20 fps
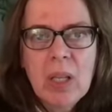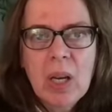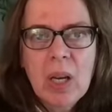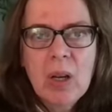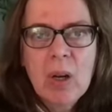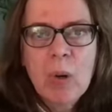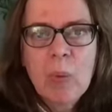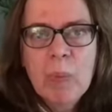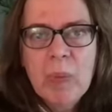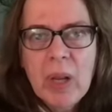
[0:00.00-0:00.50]
I
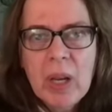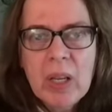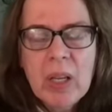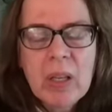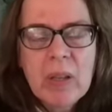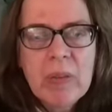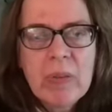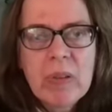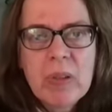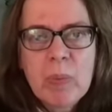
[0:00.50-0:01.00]
hope that
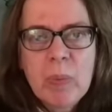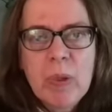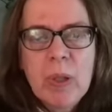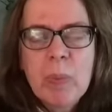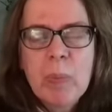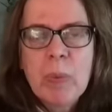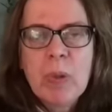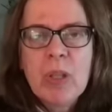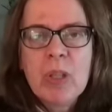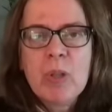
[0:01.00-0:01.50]
gives
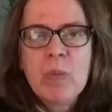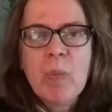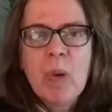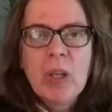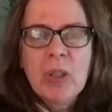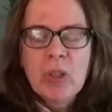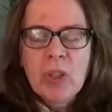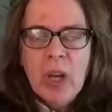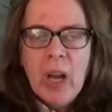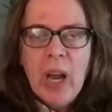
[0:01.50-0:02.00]
people as
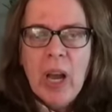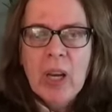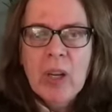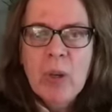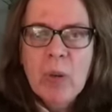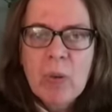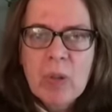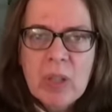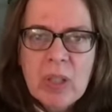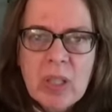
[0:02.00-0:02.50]
much
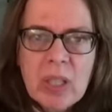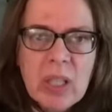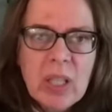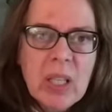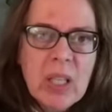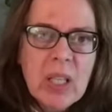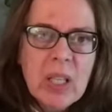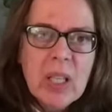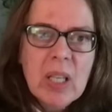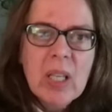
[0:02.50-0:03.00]
accuracy